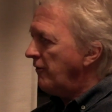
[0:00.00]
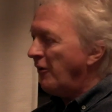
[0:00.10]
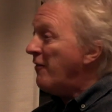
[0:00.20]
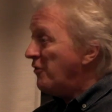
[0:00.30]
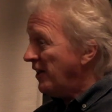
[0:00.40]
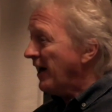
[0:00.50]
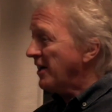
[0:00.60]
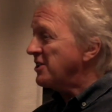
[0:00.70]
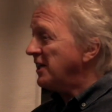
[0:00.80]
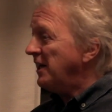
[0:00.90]
for everything
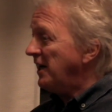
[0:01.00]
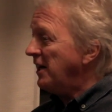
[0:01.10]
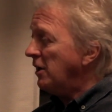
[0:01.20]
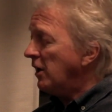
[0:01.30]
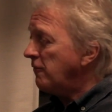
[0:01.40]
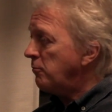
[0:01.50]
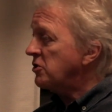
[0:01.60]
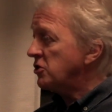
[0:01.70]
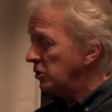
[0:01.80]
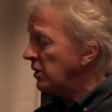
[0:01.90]
actually in life,
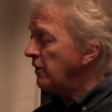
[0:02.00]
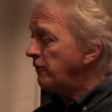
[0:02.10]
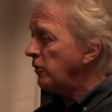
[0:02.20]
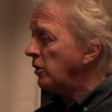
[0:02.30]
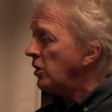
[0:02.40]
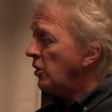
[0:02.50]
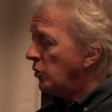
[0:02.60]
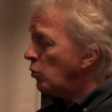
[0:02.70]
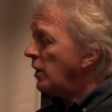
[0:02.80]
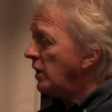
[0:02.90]
but certainly for
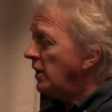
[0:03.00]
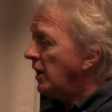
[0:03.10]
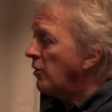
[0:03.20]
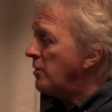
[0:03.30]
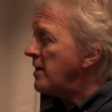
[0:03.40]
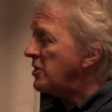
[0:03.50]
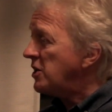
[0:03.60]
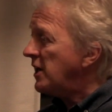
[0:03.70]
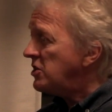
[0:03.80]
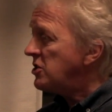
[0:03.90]
the way our
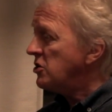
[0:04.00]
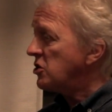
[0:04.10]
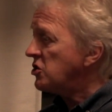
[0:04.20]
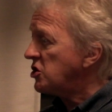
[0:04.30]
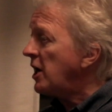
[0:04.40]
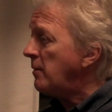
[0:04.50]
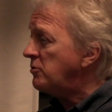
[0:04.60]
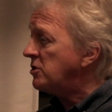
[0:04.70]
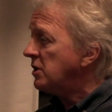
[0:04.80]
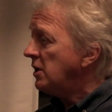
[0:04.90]
imaginations are
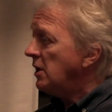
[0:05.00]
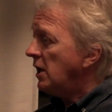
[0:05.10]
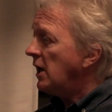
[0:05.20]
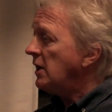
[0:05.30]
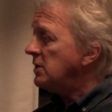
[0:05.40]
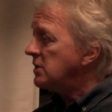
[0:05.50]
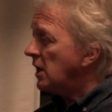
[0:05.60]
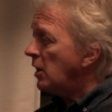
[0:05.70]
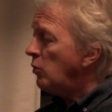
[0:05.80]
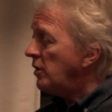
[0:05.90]
shaped and
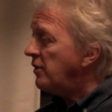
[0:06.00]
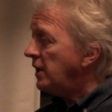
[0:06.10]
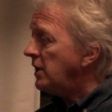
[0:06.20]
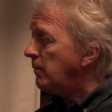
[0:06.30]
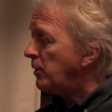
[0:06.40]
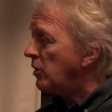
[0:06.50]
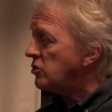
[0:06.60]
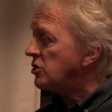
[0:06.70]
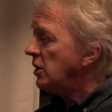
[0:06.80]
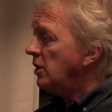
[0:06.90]
how we think
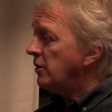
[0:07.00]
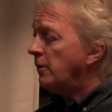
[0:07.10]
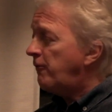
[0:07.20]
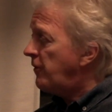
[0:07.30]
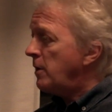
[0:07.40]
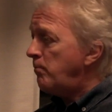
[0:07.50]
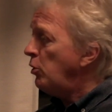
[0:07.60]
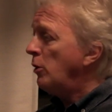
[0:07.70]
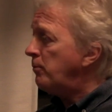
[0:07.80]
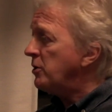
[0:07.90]
about the very
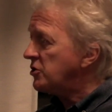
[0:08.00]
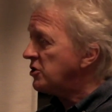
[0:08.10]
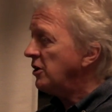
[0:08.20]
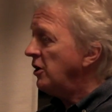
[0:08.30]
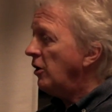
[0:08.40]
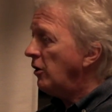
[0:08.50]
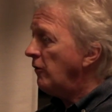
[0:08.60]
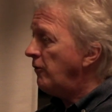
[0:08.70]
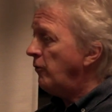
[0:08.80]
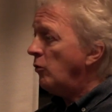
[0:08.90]
purpose
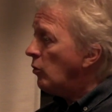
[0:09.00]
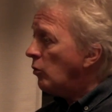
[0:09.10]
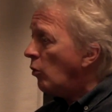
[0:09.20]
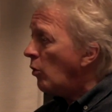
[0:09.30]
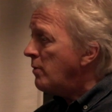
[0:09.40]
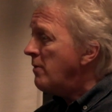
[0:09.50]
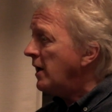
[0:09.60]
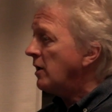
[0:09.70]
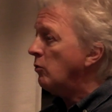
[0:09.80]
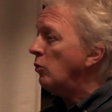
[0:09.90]
of what we
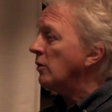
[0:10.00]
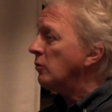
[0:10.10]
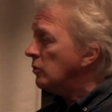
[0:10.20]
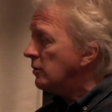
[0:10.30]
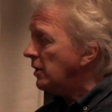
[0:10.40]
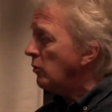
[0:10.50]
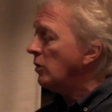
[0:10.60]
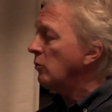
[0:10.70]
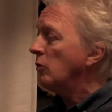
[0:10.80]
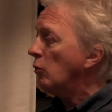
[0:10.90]
make, what
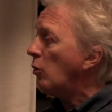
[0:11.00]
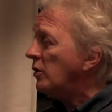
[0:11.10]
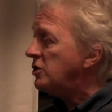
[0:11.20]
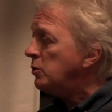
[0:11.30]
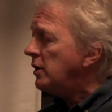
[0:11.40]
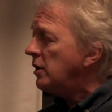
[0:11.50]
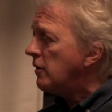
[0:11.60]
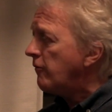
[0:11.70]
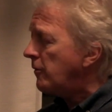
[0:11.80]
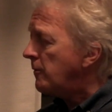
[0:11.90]
we do in
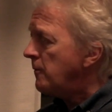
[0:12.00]
life.